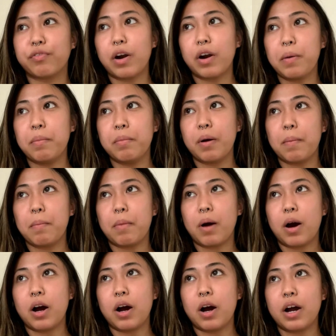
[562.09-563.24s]
from
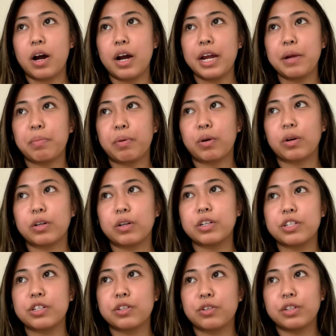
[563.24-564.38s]
my
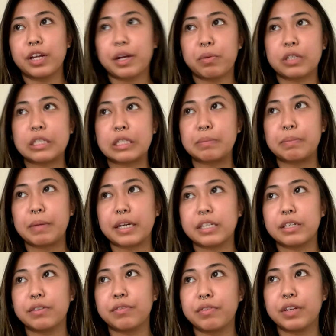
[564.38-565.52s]
personal like
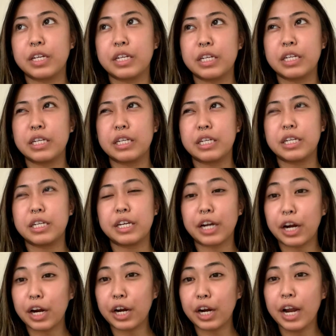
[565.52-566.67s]
perspective
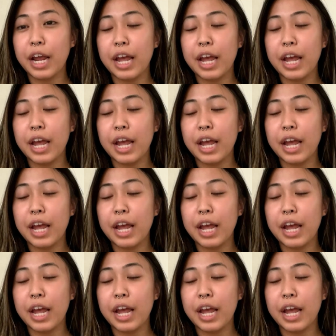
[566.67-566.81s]
here